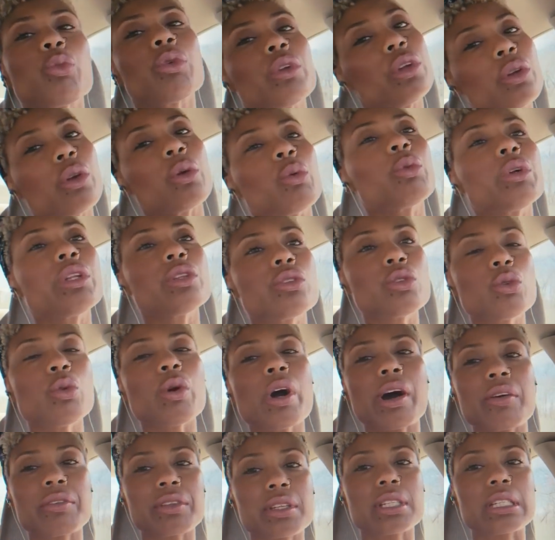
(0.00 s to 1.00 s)
you know we do
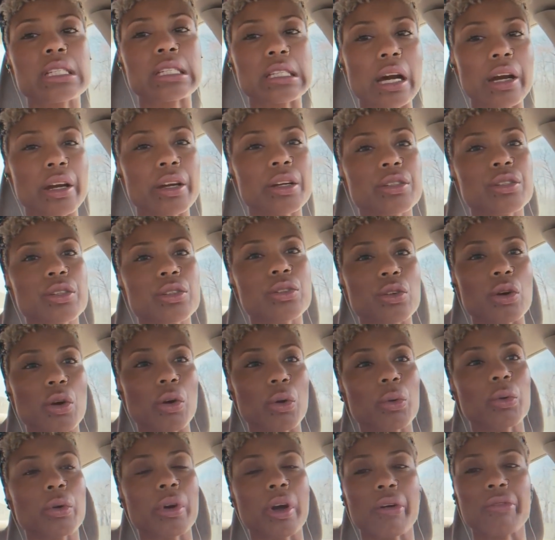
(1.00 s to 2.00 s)
have the desire to
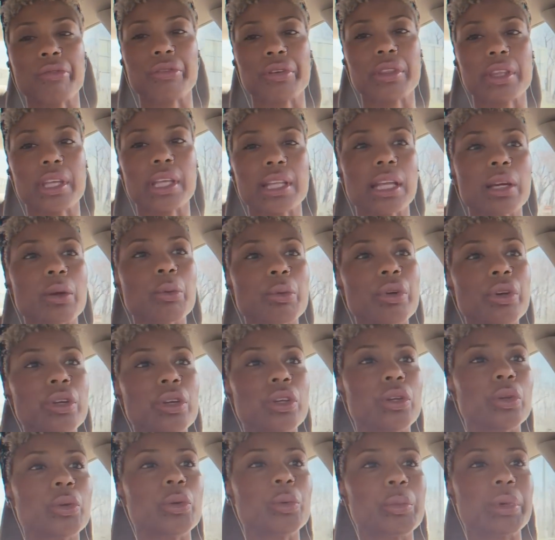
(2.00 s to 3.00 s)
know like we're
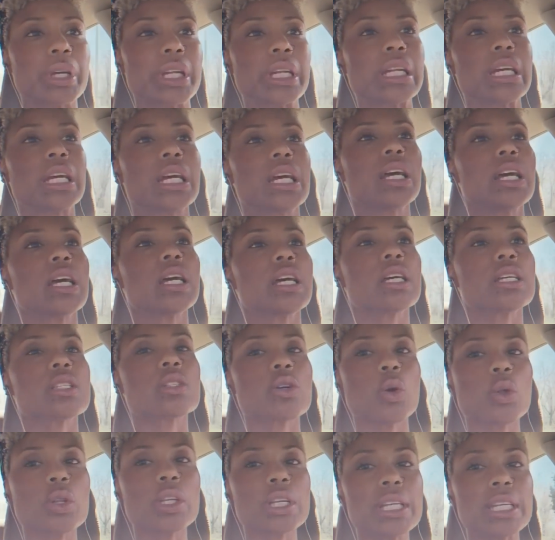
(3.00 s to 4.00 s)
human.
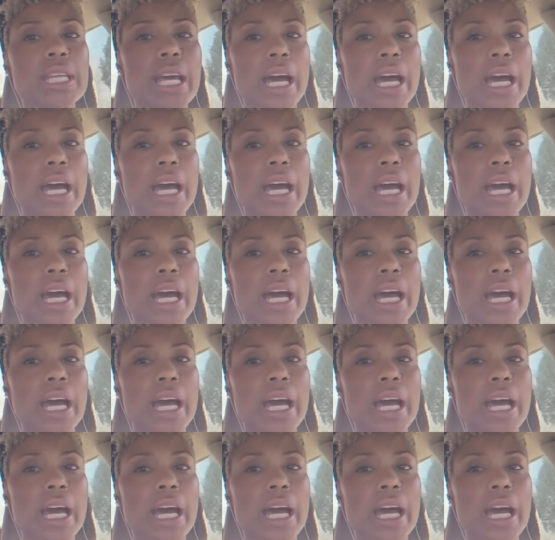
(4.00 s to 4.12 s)
It's only